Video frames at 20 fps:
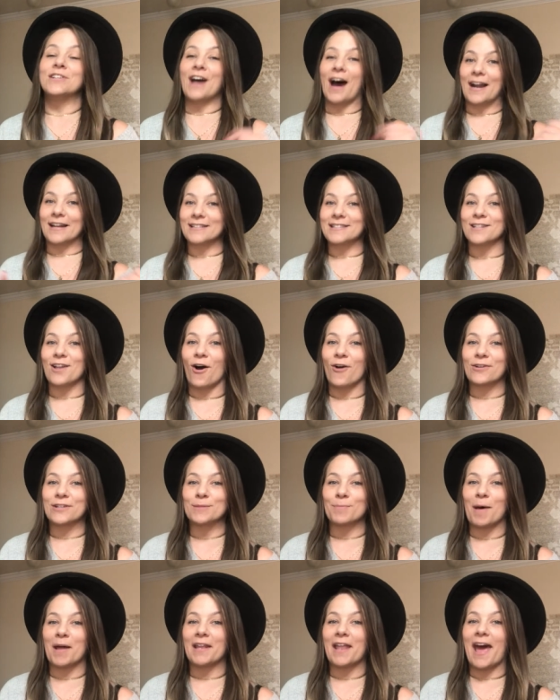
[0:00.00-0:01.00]
Not as long
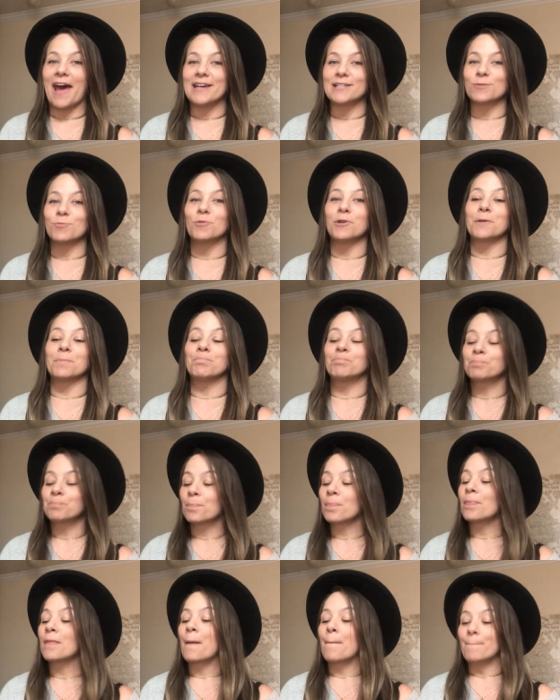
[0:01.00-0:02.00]
as my last one,
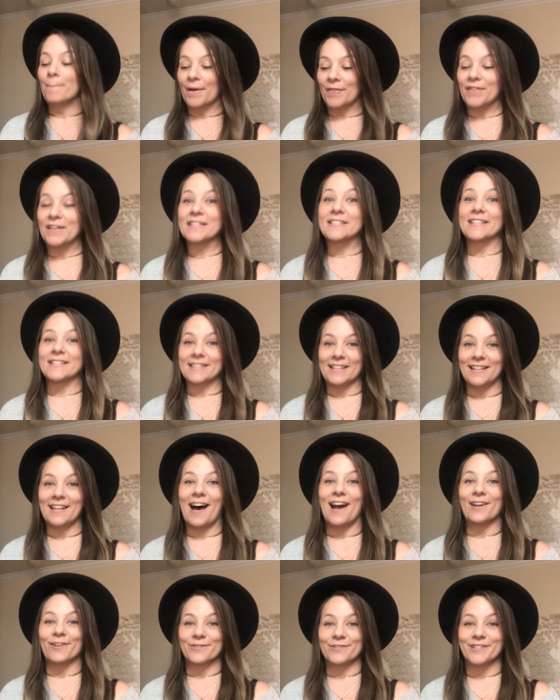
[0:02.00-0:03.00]
but this is a
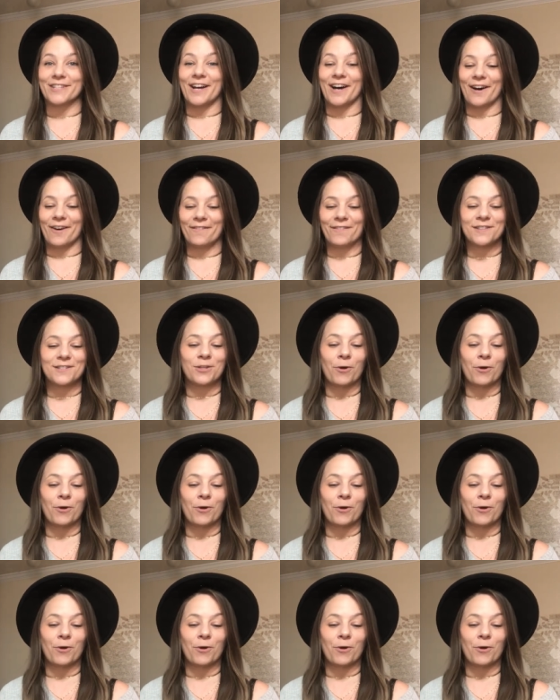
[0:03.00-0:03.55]
lot of stuff.